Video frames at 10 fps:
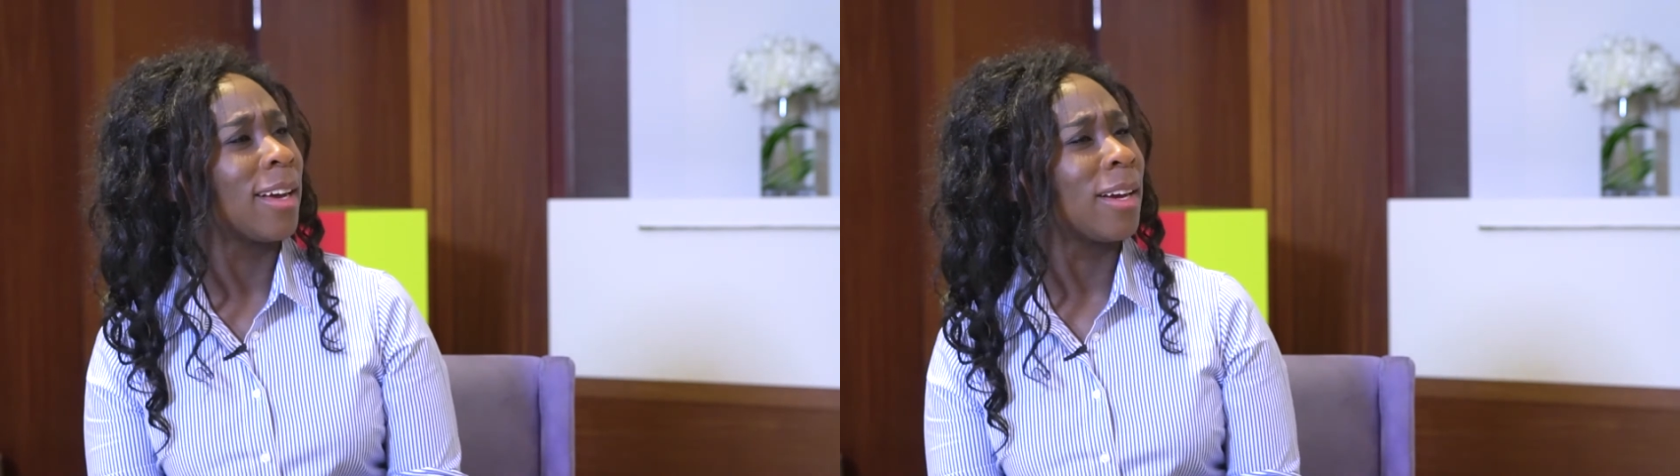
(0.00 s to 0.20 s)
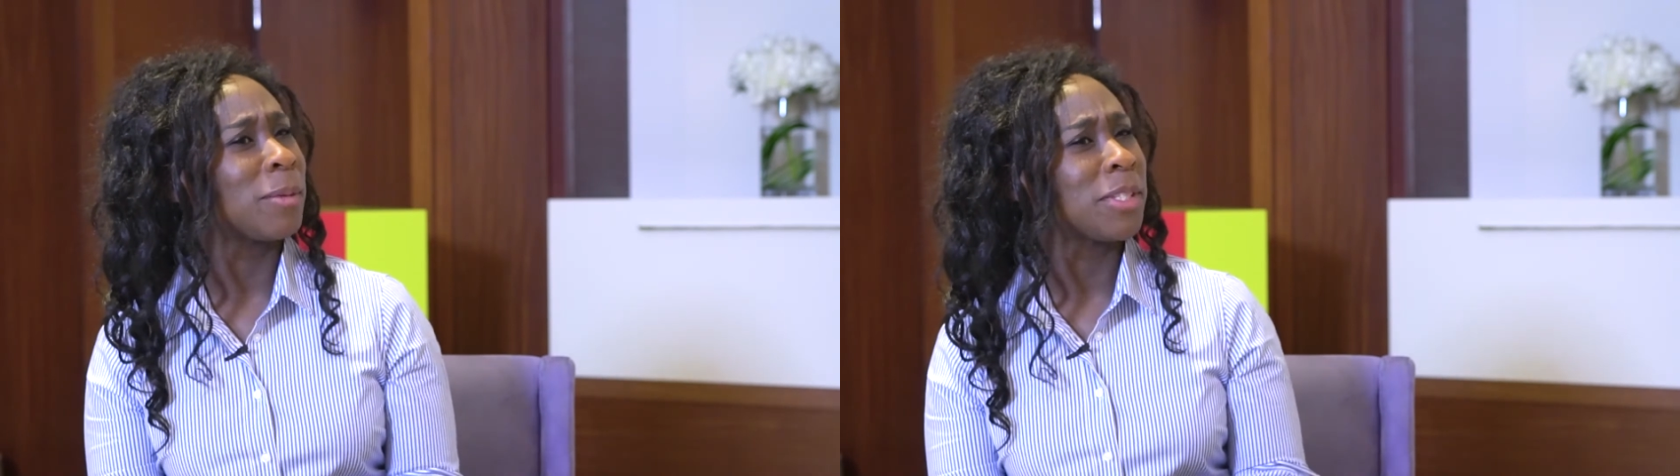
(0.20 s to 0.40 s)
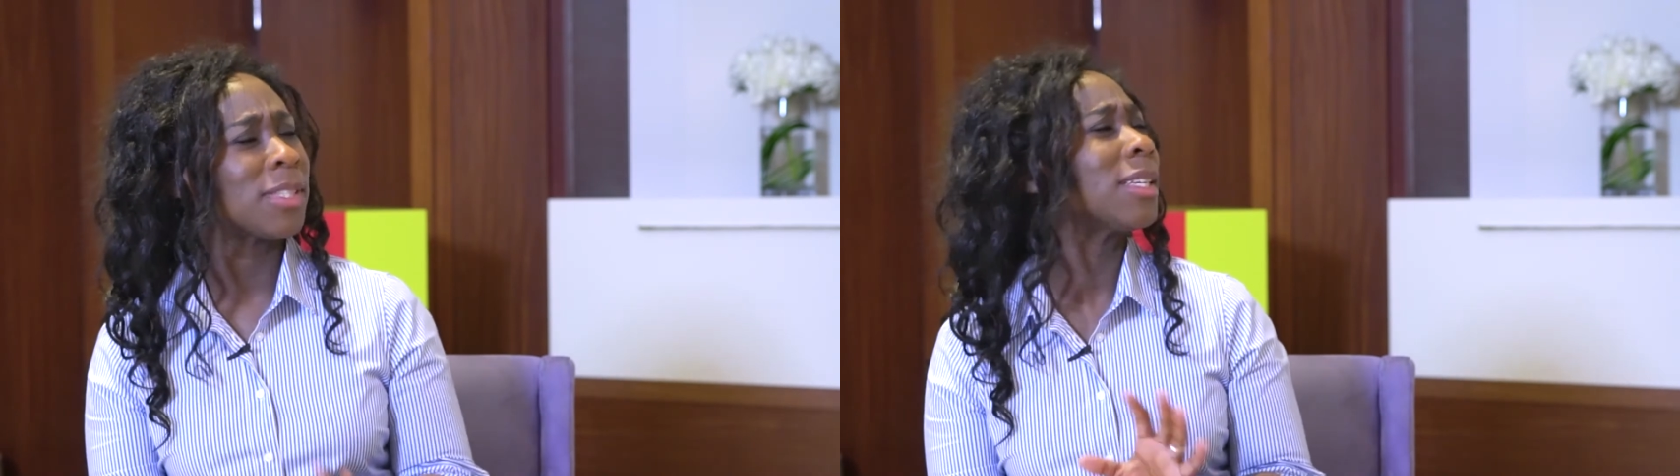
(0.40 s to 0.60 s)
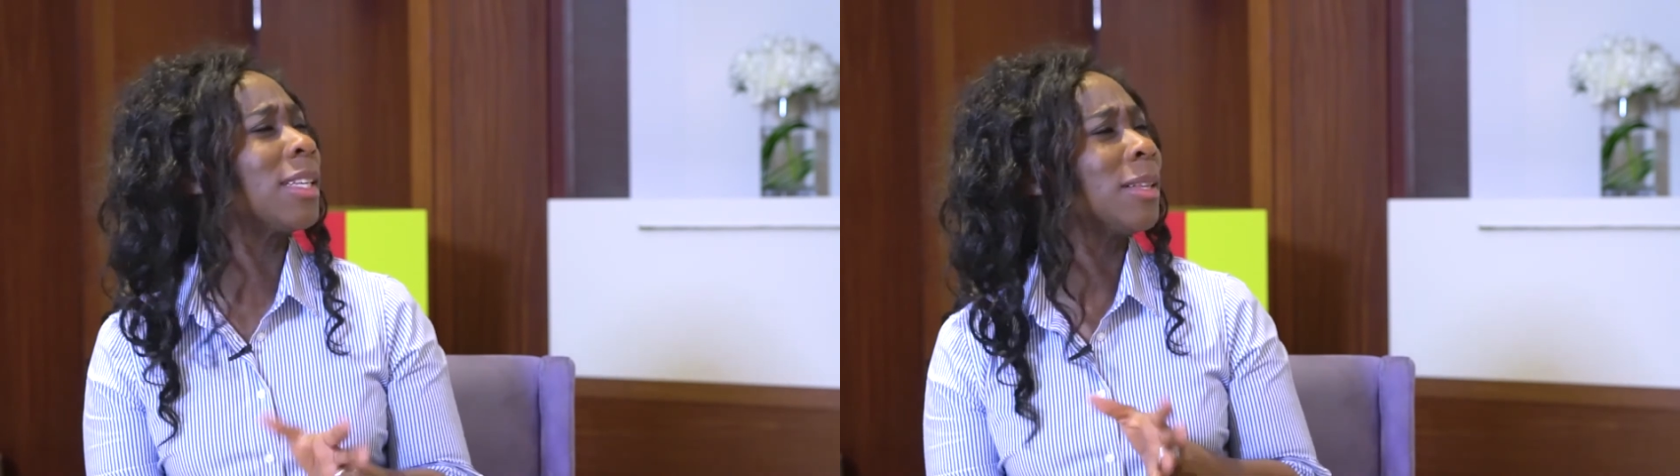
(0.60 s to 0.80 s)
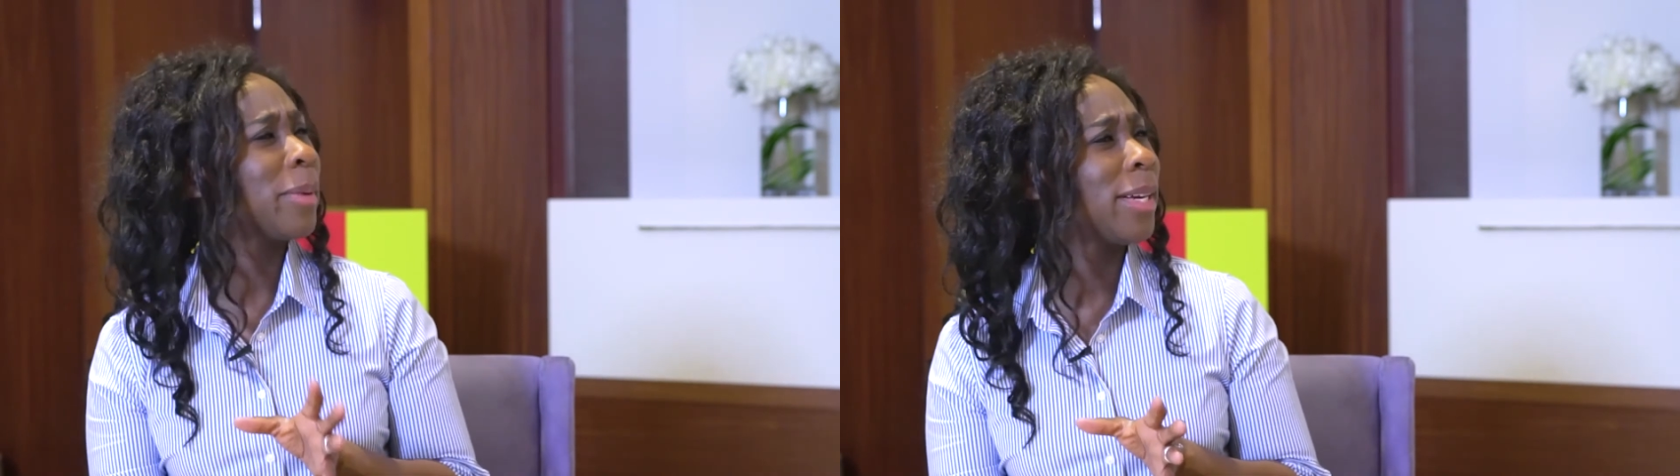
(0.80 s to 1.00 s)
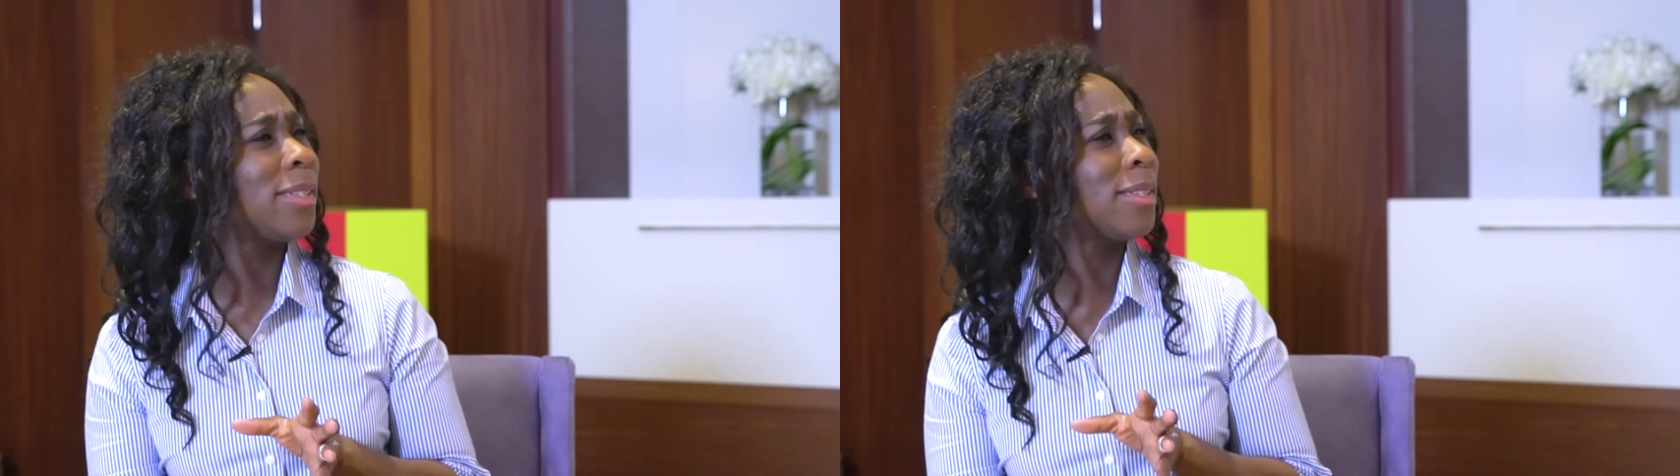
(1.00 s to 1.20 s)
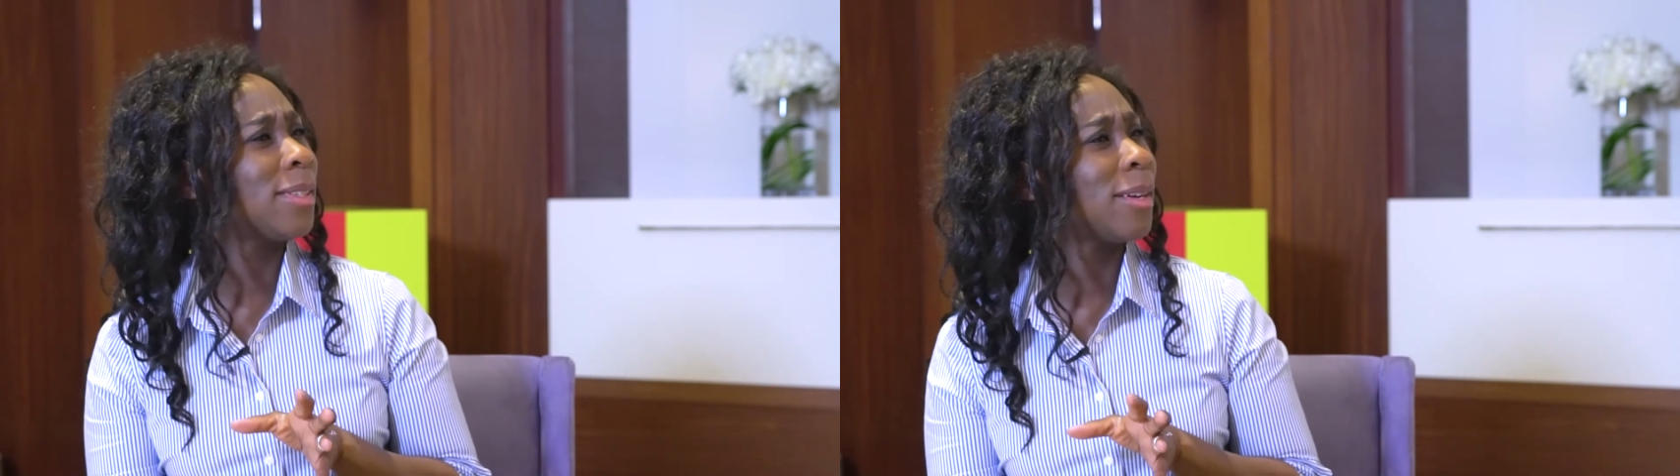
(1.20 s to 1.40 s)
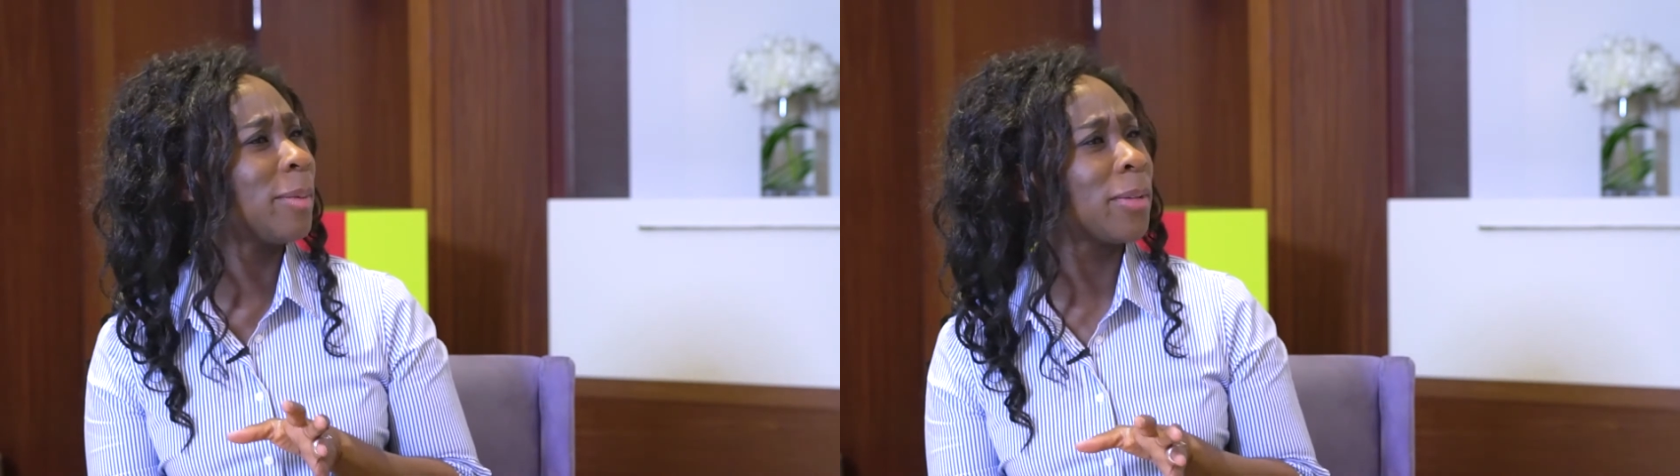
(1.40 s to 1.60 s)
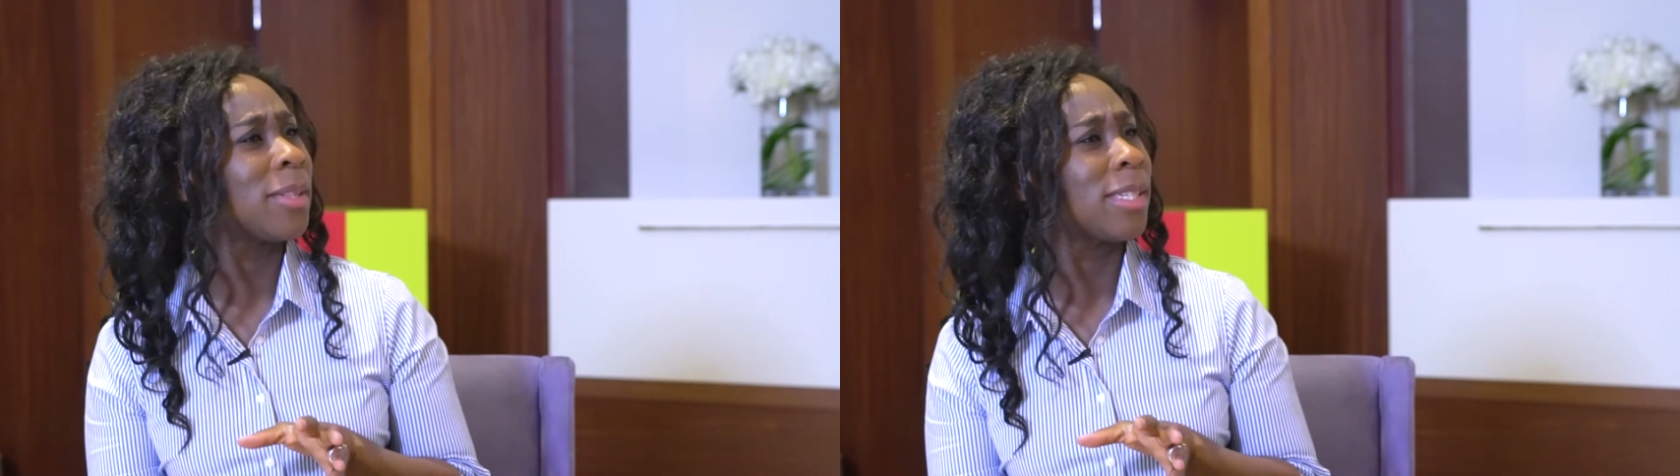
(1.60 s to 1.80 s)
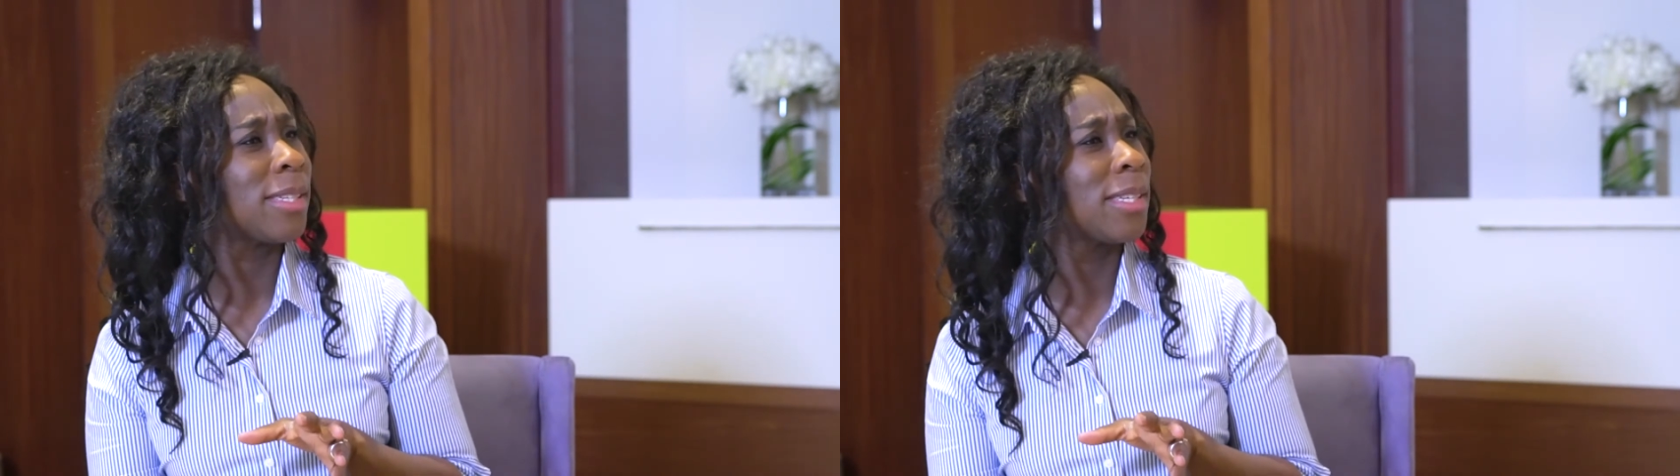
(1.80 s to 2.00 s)
which is a little bit about
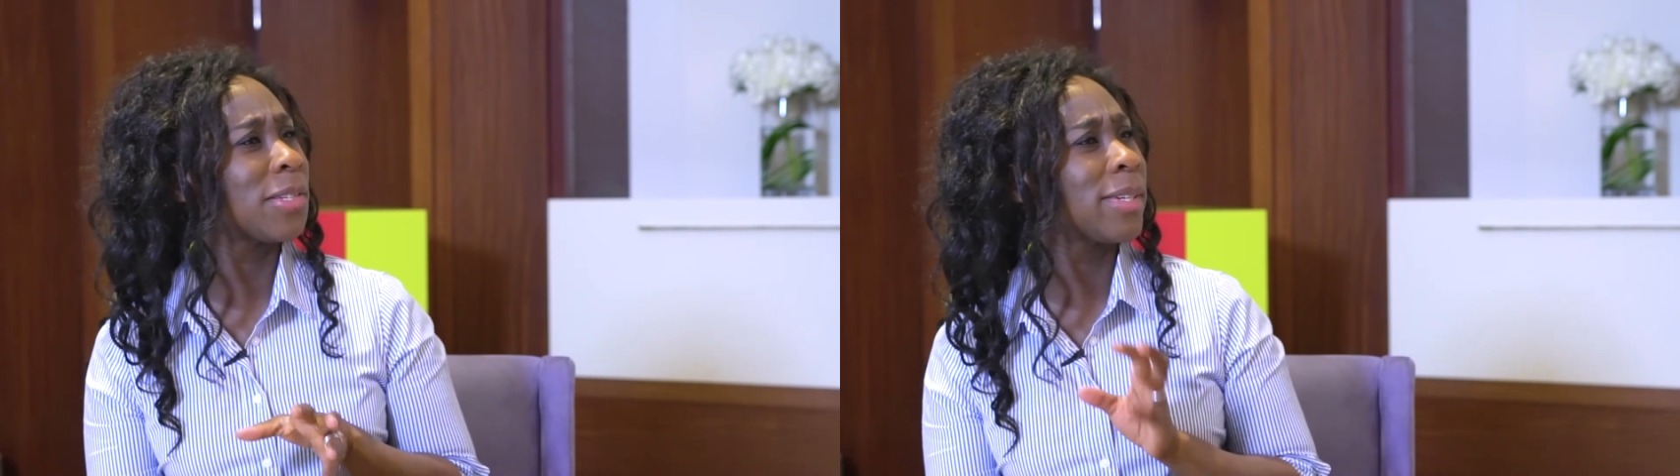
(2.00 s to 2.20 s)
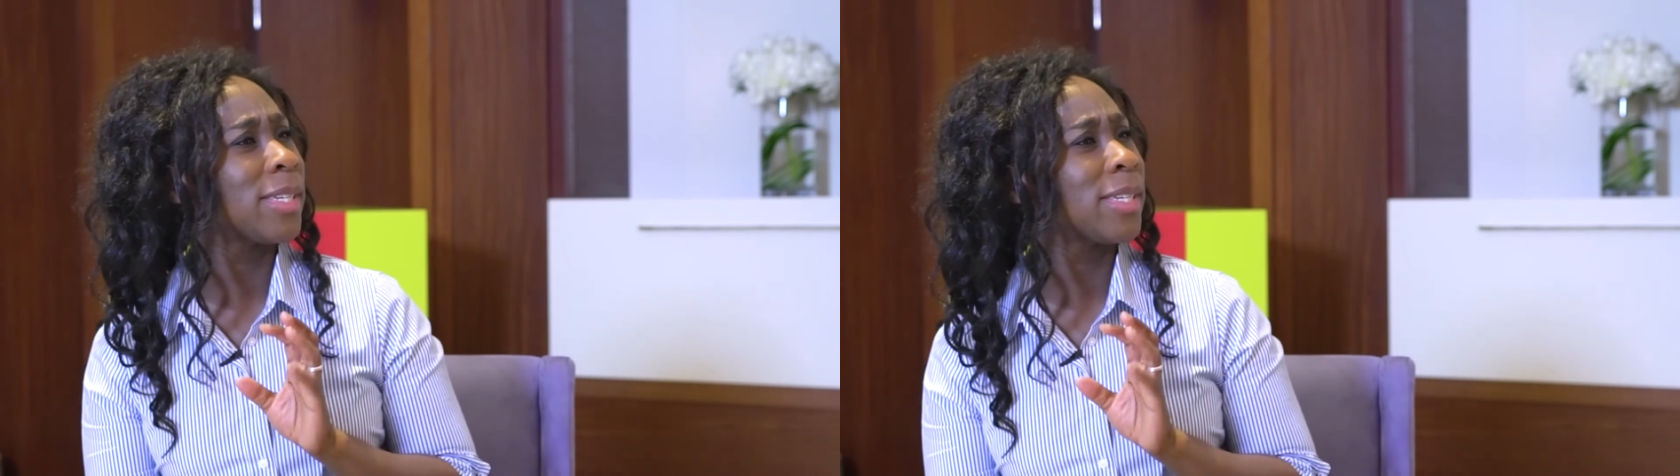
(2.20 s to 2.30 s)
this history.